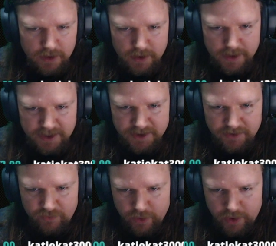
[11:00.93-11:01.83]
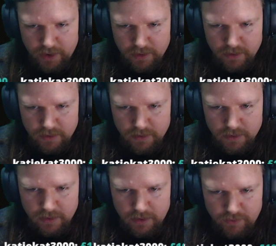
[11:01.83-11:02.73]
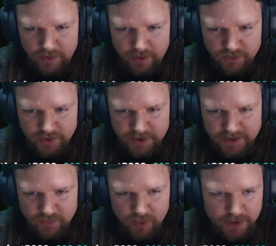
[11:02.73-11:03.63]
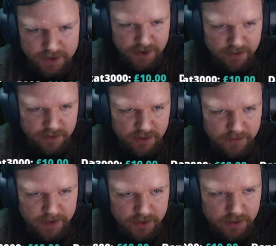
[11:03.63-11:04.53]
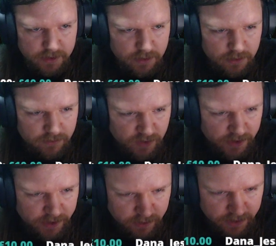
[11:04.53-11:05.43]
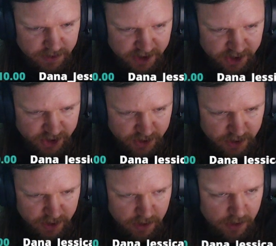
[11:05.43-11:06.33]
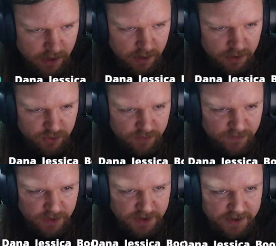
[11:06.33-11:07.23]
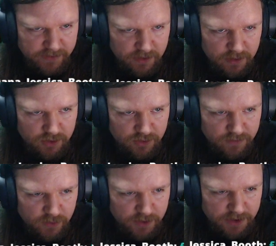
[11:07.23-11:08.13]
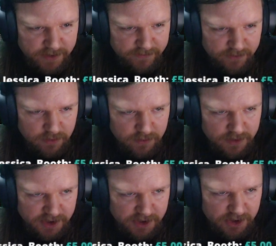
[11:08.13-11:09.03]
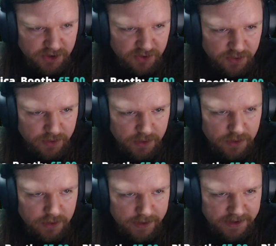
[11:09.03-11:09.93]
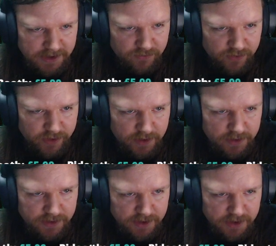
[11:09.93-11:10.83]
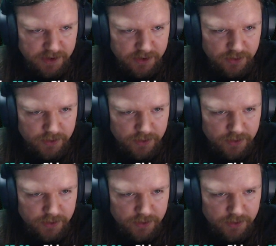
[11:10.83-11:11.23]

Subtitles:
83, 308, well that's of time, that's not really a good indication. 147, 147, 62, 83, 62. You